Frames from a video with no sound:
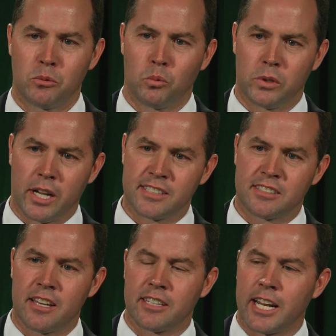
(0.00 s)
When I
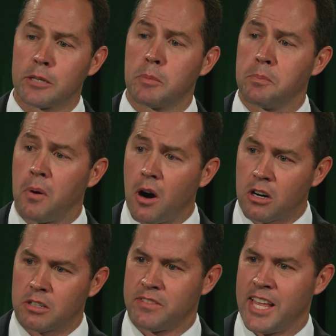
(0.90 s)
saw that I could be
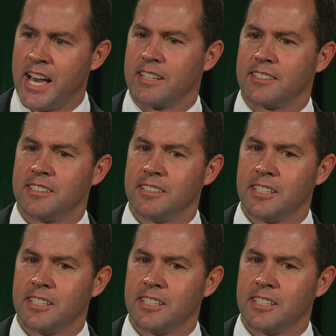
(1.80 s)
part of that